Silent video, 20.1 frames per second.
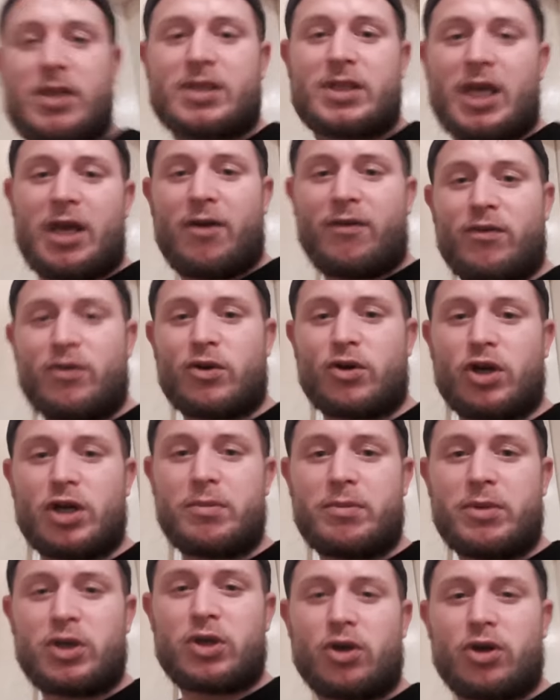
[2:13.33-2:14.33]
It's definitely gonna
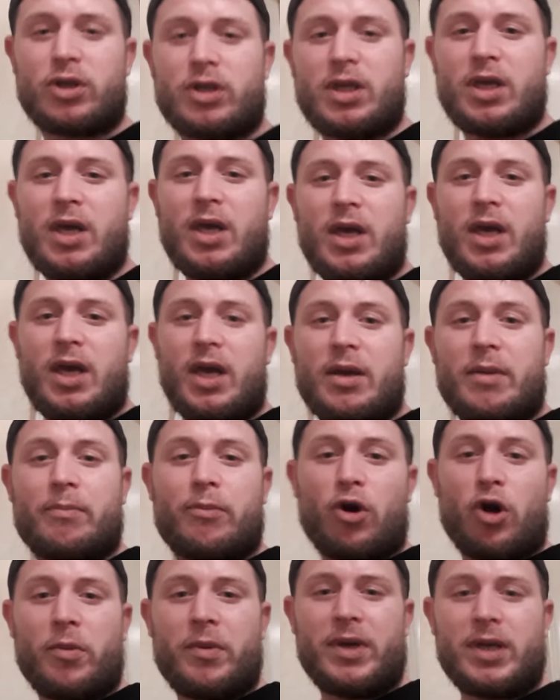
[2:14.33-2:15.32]
be good.
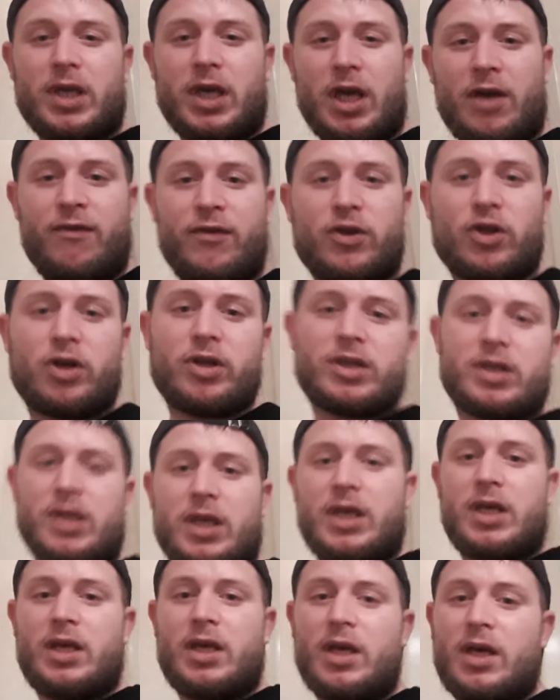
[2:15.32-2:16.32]
Bobby Cafe
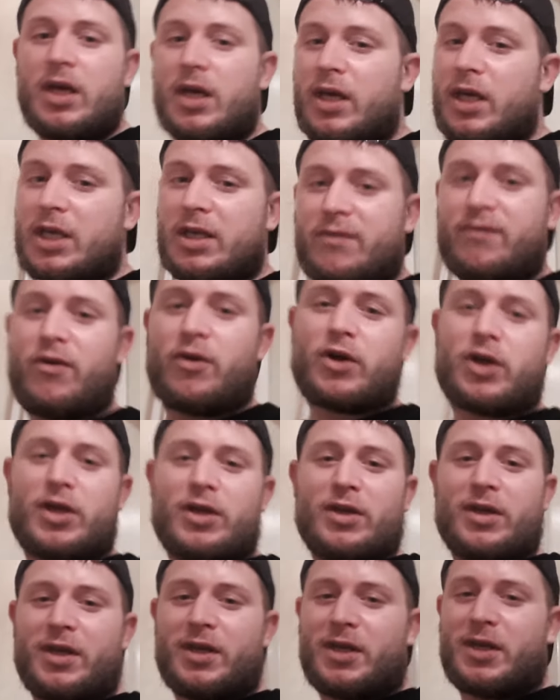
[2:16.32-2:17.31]
Dundee, he's
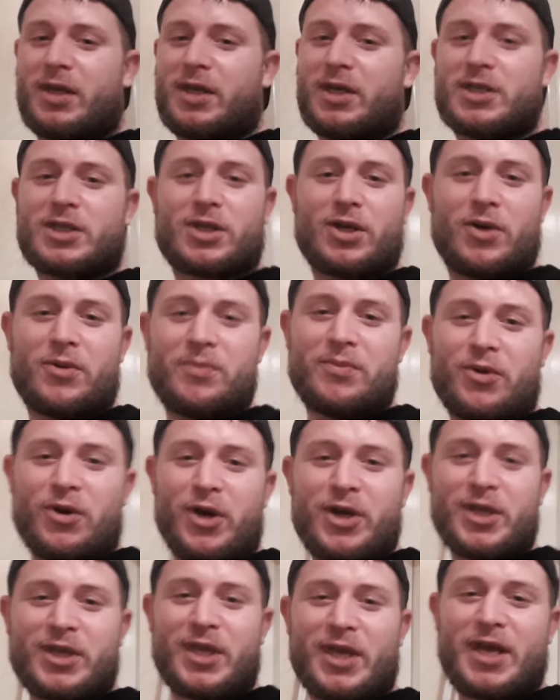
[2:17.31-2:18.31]
fucking, he's
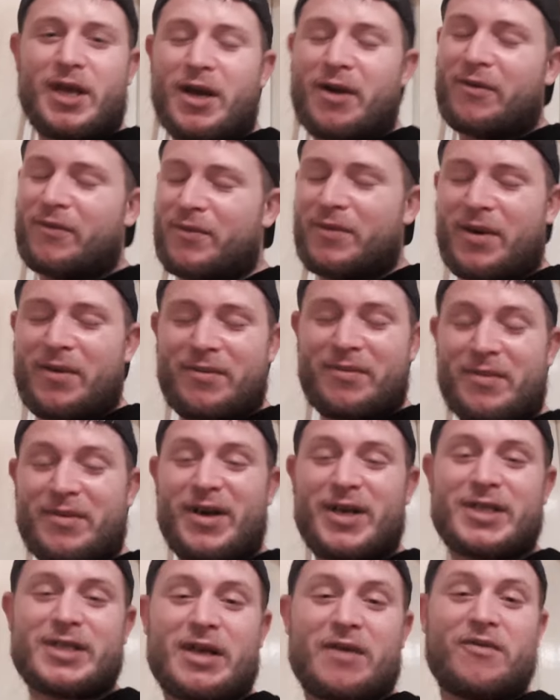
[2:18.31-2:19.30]
somebody. I'm, I'm,
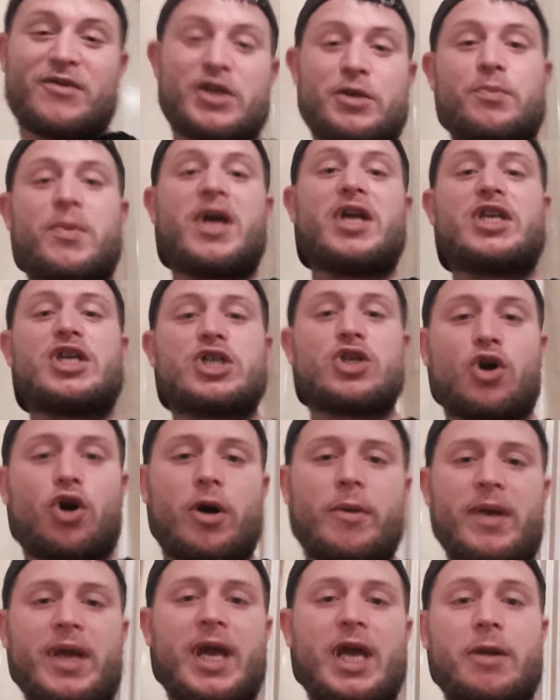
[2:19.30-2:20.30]
listen, I respect his
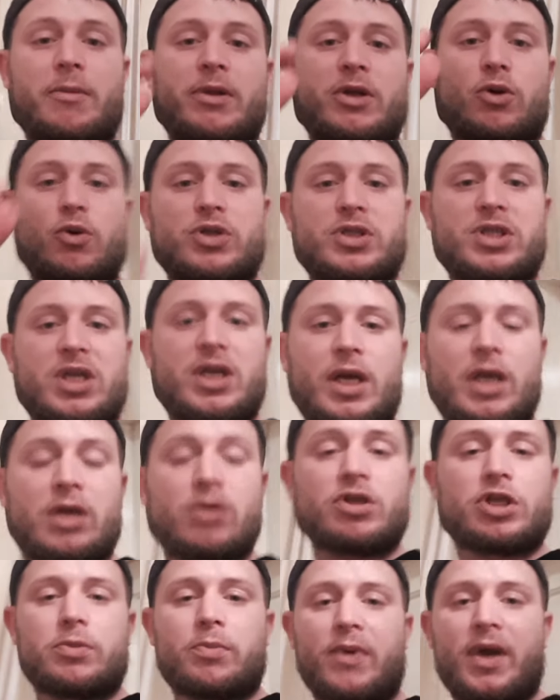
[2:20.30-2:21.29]
off. Anybody goes to the ring,
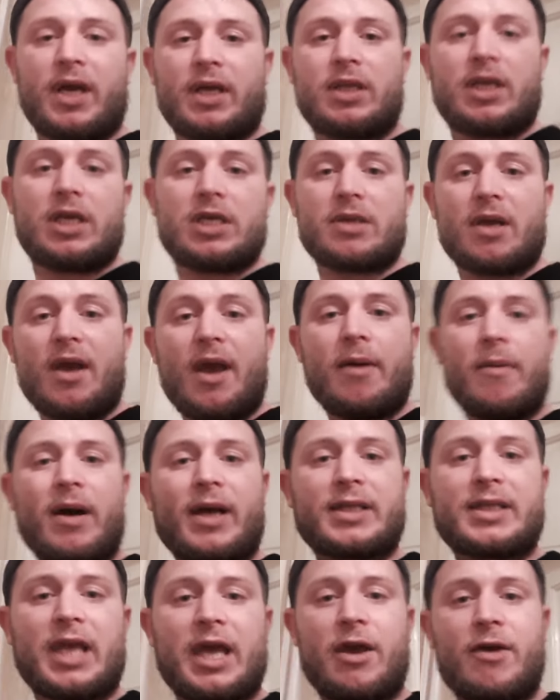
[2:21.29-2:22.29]
respect his. I
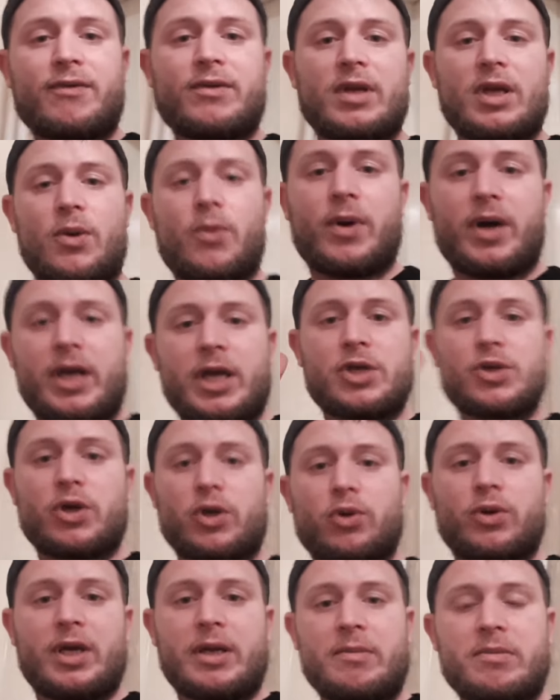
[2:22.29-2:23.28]
definitely want his
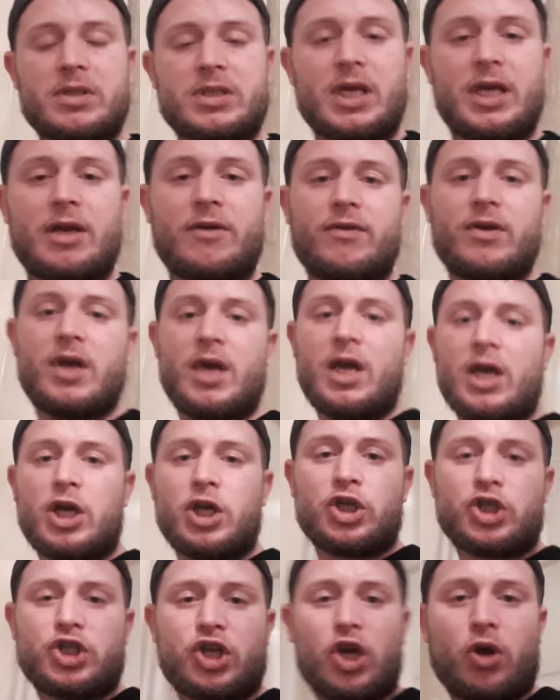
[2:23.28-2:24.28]
little him safe.
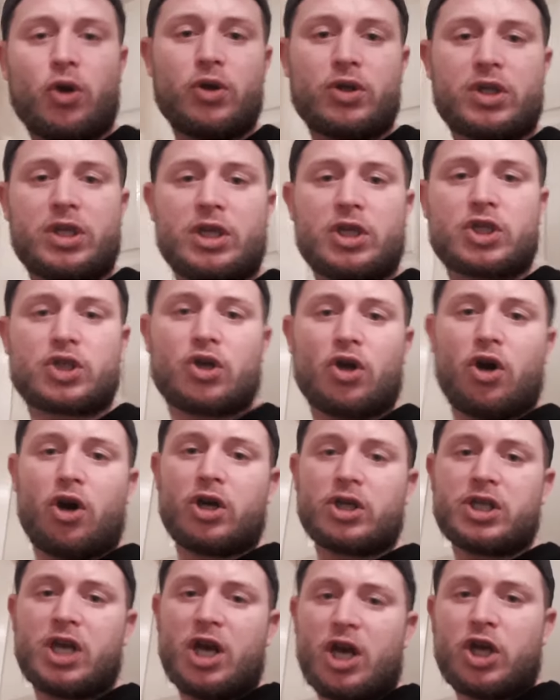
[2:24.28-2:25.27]
Shout out to the
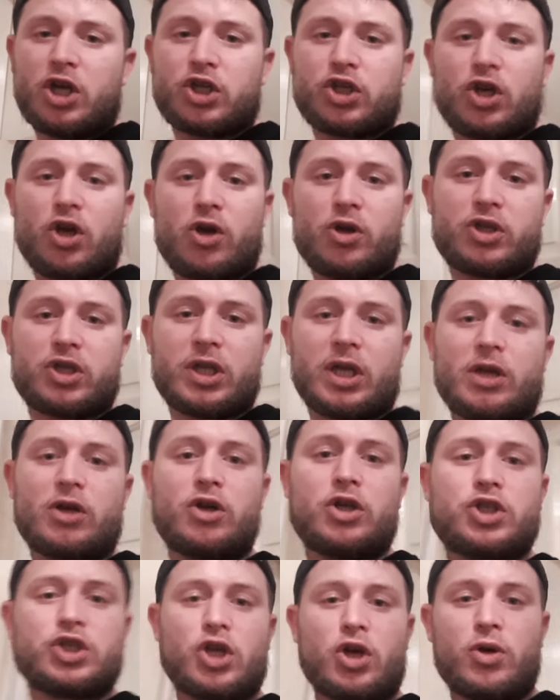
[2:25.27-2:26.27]
Scots, shout out to the
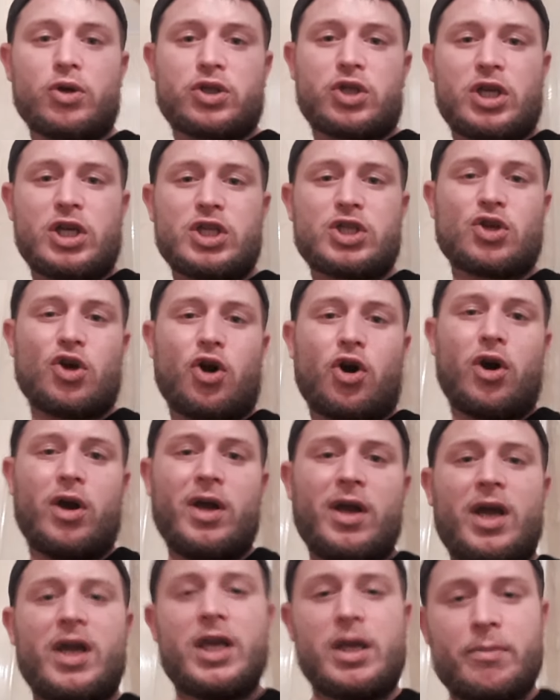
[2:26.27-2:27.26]
English, shout out to his off, uh,
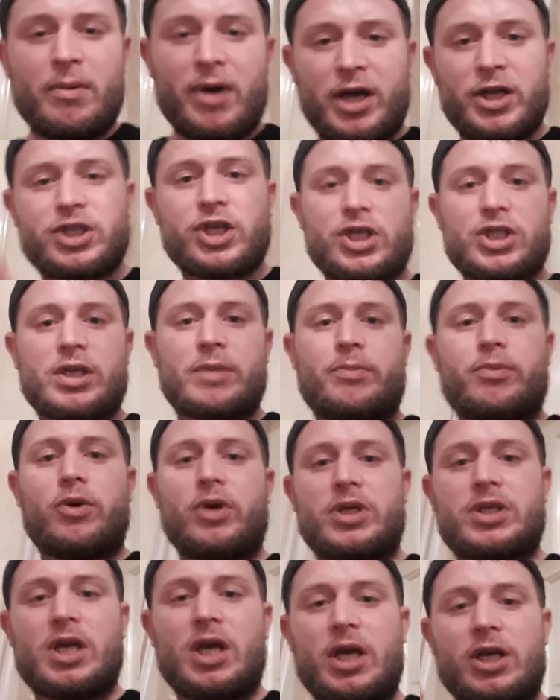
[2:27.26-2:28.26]
the Manchester
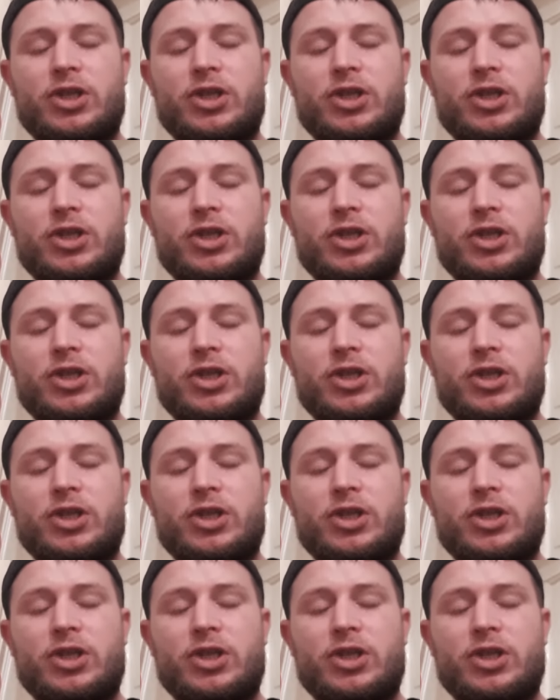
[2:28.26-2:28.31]
boys.